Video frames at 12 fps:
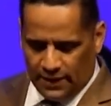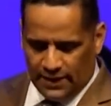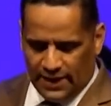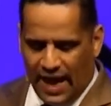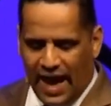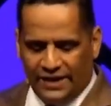
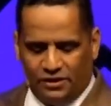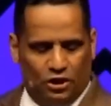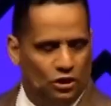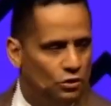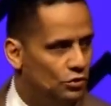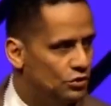I
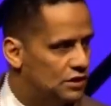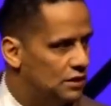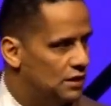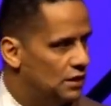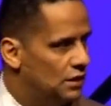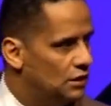choose
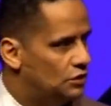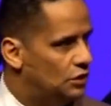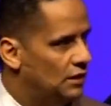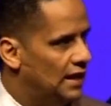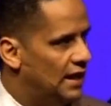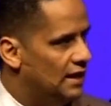to
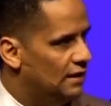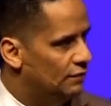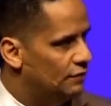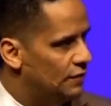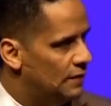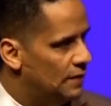live
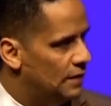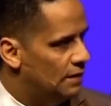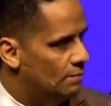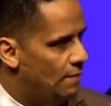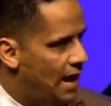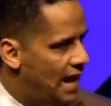
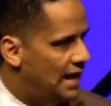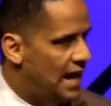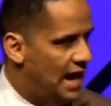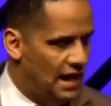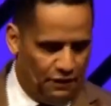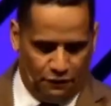my
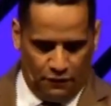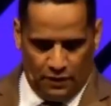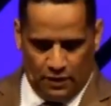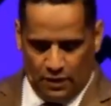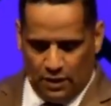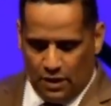life
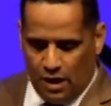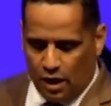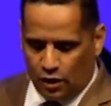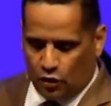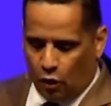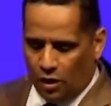
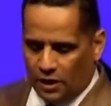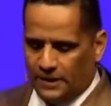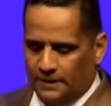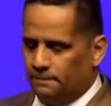according